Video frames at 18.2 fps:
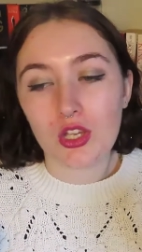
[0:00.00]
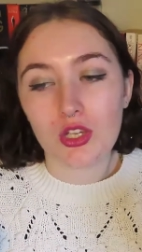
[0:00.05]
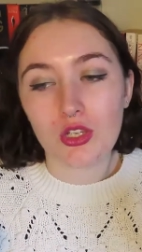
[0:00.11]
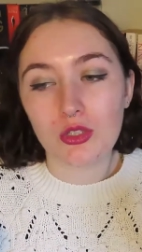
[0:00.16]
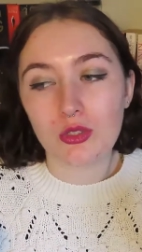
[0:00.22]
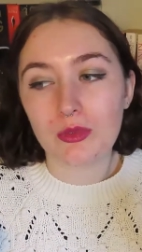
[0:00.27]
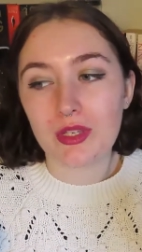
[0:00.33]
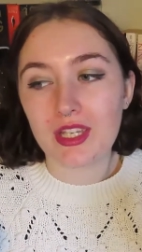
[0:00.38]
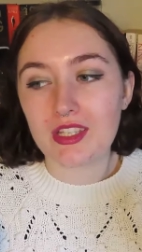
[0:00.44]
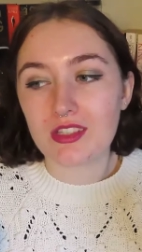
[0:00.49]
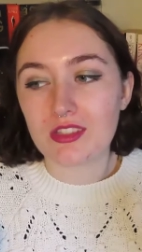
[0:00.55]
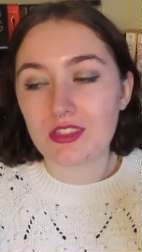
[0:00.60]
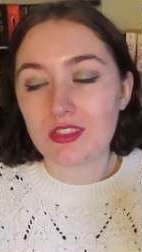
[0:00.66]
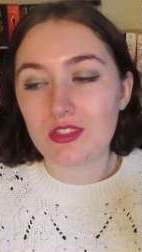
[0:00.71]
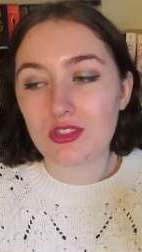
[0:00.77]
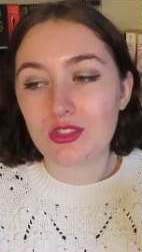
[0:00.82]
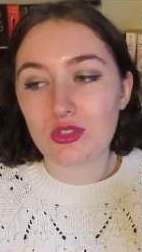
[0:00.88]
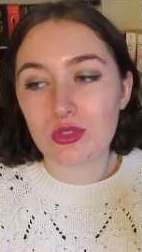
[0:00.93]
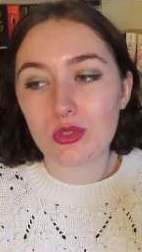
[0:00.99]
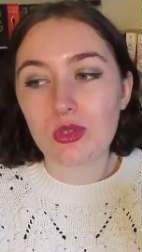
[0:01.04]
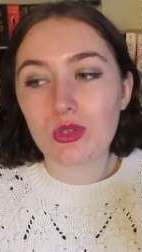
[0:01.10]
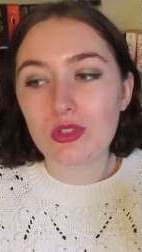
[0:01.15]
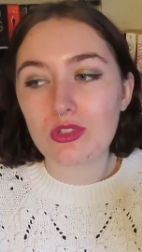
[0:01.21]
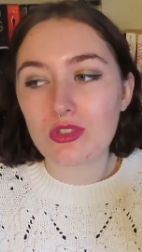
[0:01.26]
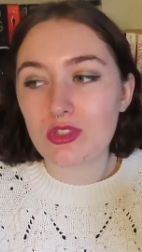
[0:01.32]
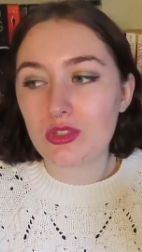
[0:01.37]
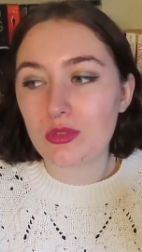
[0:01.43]
who is
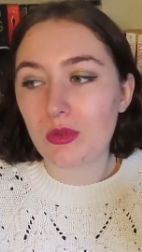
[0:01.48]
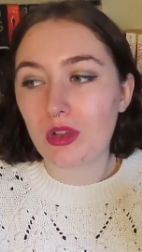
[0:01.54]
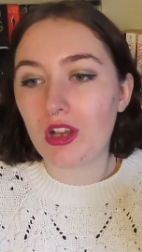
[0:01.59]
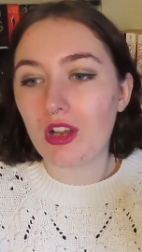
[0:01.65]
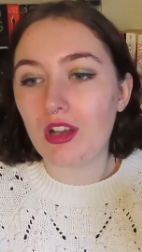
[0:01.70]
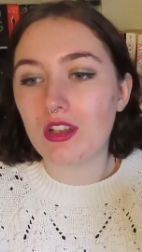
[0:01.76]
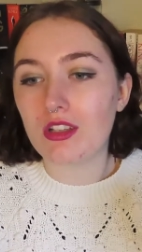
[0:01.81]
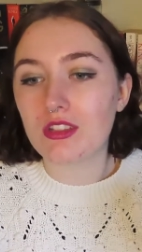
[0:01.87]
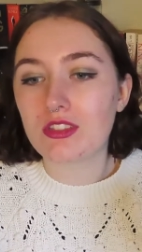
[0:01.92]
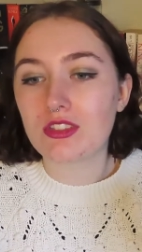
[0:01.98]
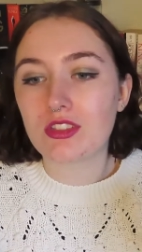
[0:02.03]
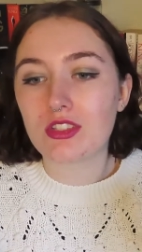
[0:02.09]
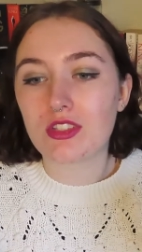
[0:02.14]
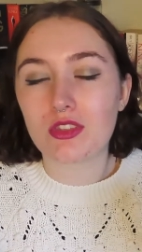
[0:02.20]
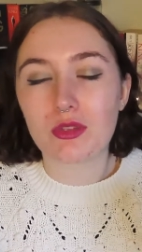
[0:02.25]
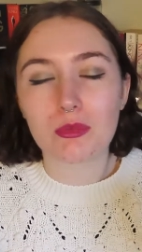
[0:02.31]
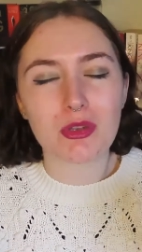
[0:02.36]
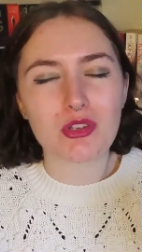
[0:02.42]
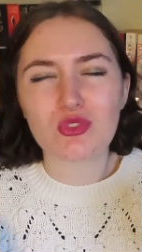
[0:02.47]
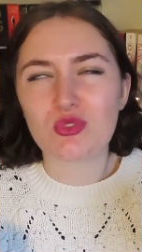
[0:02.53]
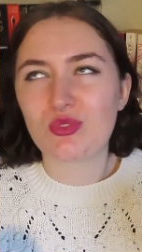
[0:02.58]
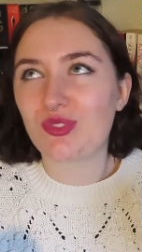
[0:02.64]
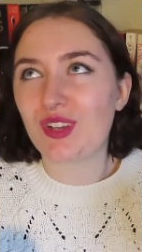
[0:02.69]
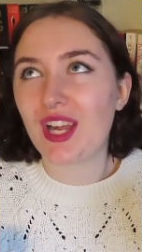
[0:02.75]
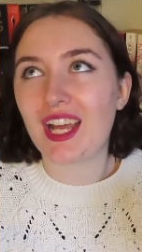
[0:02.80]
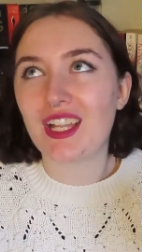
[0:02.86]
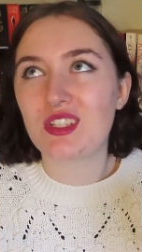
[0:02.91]
sure to ask the most
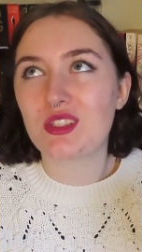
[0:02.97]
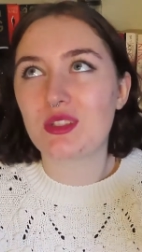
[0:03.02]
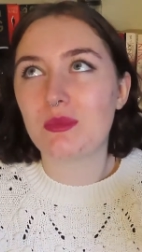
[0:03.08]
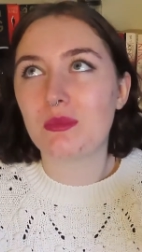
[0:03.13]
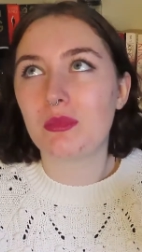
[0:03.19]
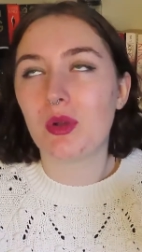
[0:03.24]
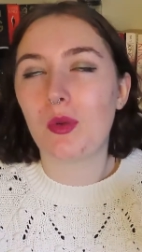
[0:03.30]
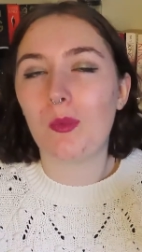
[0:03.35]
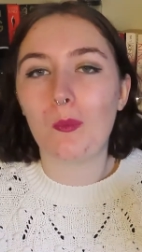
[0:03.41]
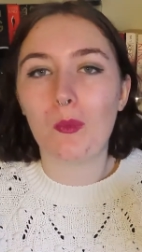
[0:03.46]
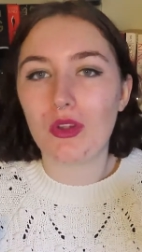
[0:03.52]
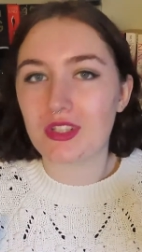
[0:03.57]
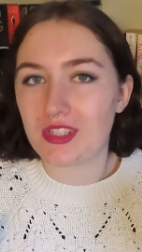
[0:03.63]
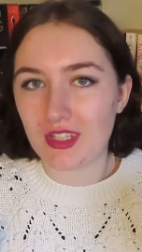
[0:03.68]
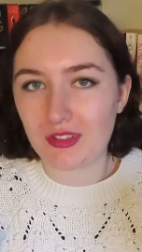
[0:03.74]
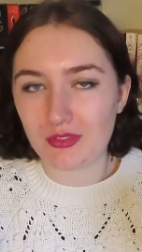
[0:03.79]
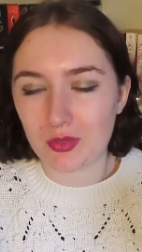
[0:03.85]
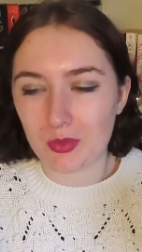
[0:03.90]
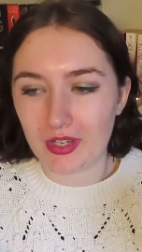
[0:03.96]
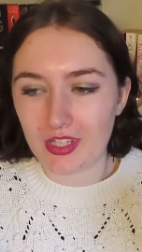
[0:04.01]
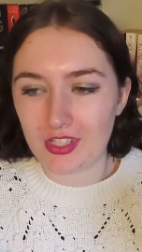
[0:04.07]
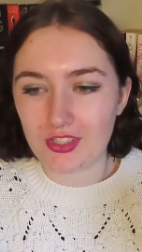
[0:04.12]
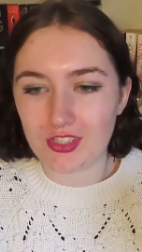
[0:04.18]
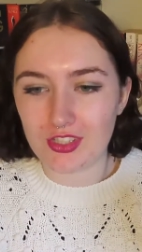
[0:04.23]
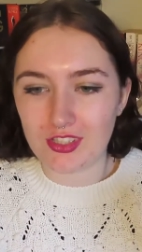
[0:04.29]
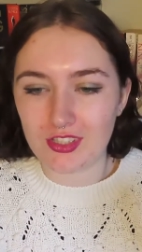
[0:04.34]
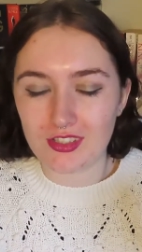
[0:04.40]
random what if
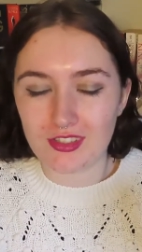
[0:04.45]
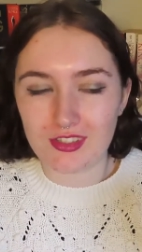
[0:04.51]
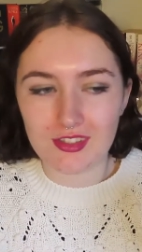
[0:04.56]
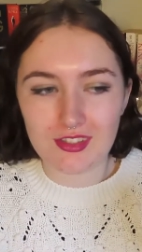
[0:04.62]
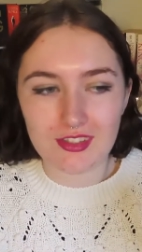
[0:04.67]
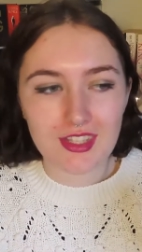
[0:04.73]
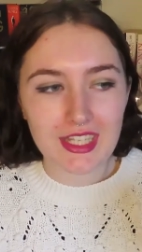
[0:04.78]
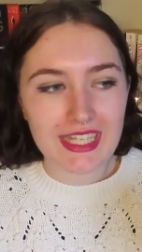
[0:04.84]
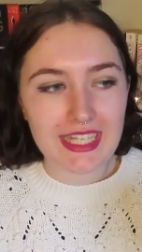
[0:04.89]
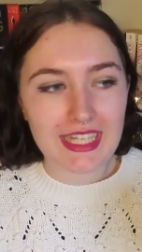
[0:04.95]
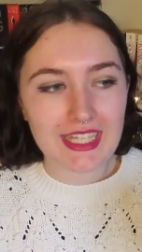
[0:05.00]
questions